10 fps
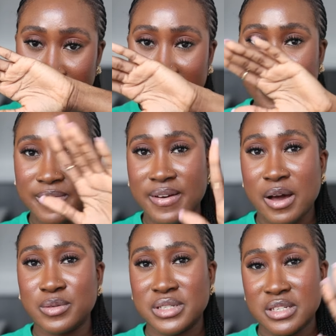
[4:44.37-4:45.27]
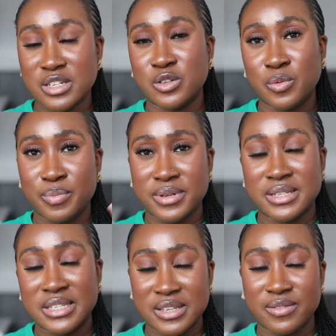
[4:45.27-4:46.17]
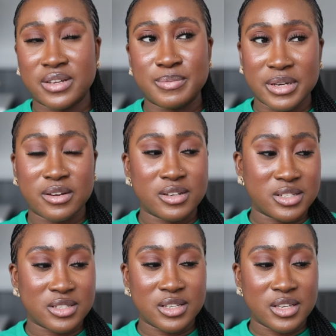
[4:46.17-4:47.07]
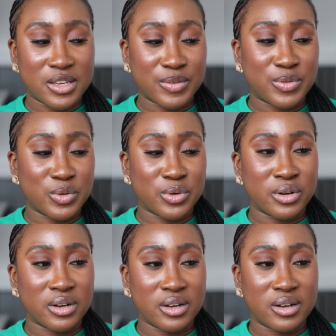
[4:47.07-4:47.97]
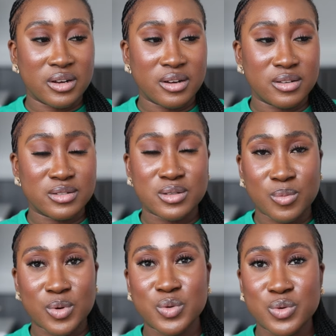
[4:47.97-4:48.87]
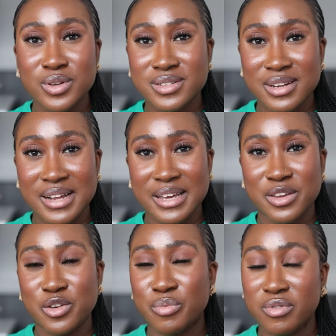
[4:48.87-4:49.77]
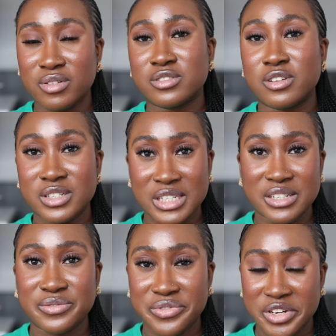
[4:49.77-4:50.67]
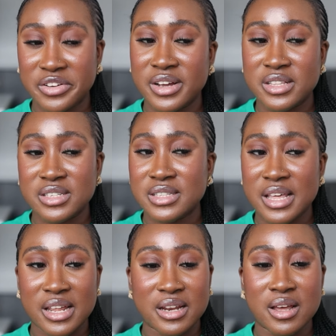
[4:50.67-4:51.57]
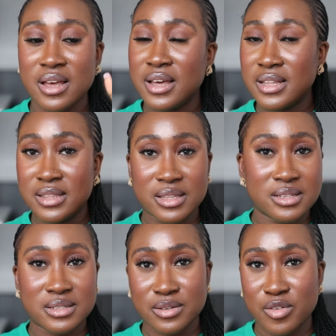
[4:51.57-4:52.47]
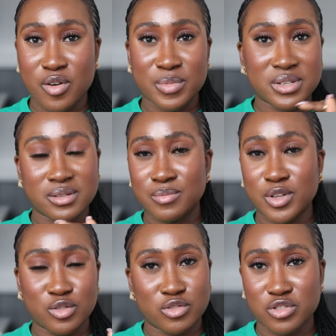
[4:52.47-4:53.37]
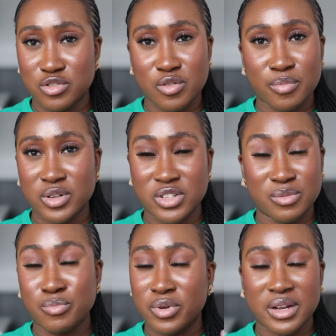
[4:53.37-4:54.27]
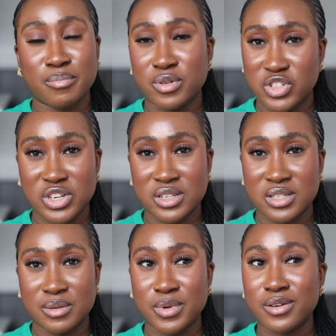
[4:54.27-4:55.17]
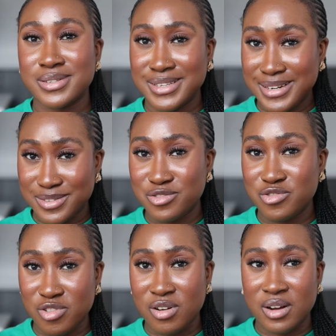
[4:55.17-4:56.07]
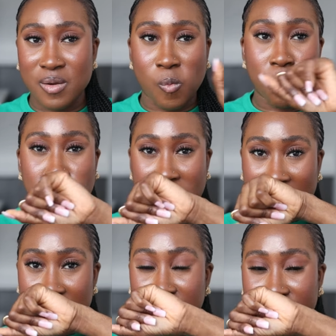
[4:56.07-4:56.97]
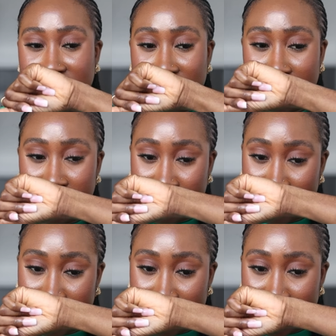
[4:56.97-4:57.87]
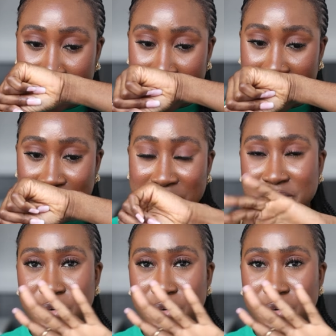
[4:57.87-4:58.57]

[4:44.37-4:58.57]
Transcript: if I'll still perceive it, because if you're someone who doesn't like your products containing fragrance, then this serum is something you should not bother purchasing because it is strong. I kind of find it It's a bit